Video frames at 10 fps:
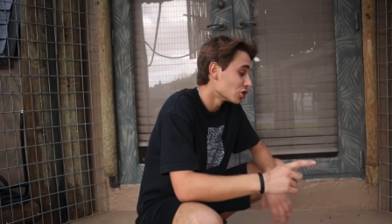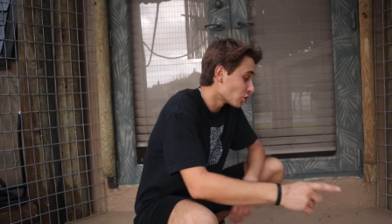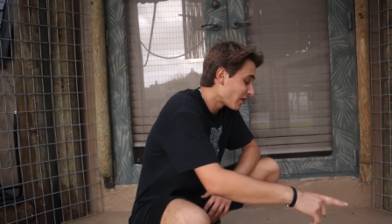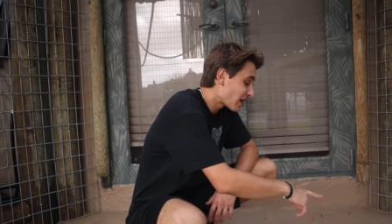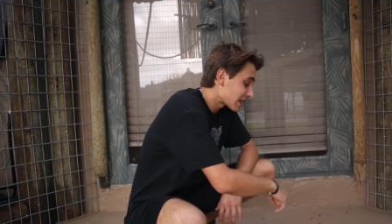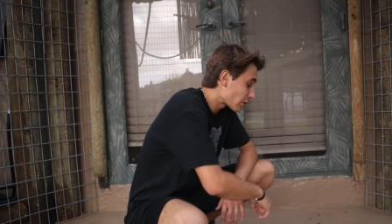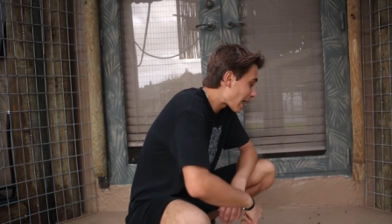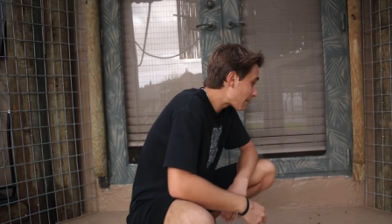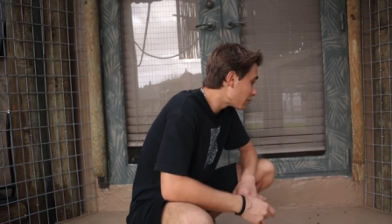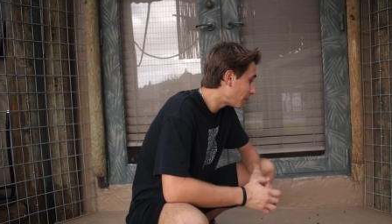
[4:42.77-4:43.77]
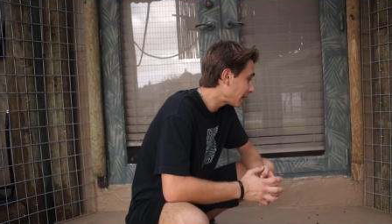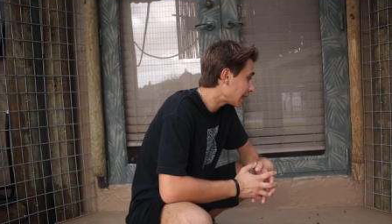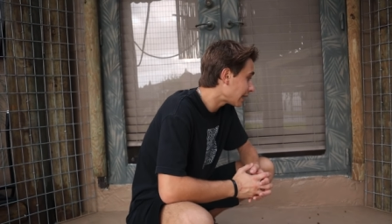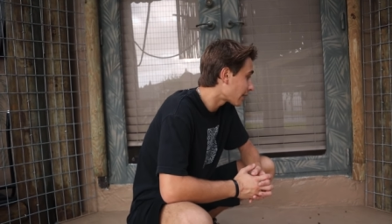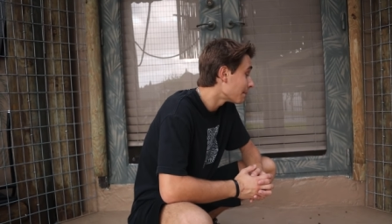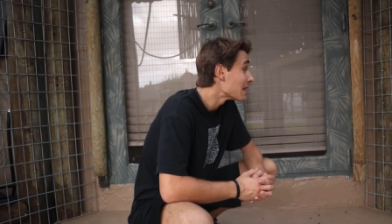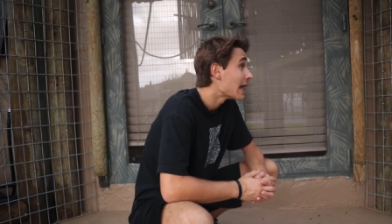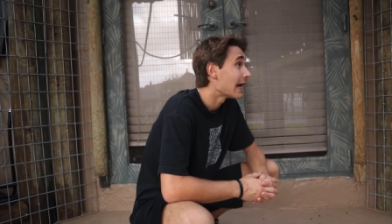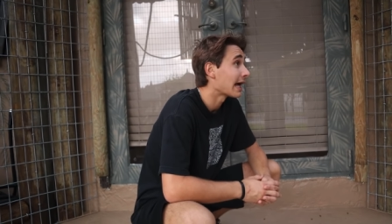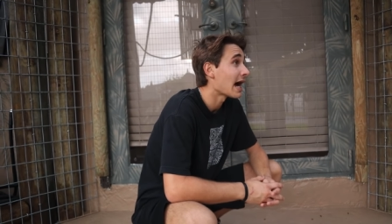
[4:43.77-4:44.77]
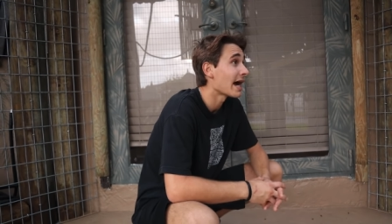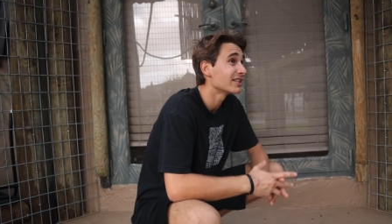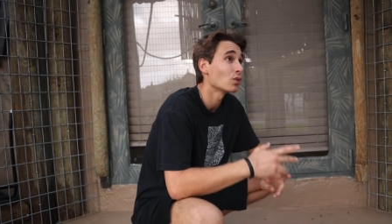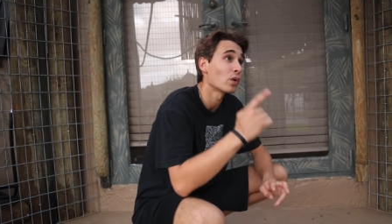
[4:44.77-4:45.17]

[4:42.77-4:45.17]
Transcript: So we've got the rat poop in here, and guys,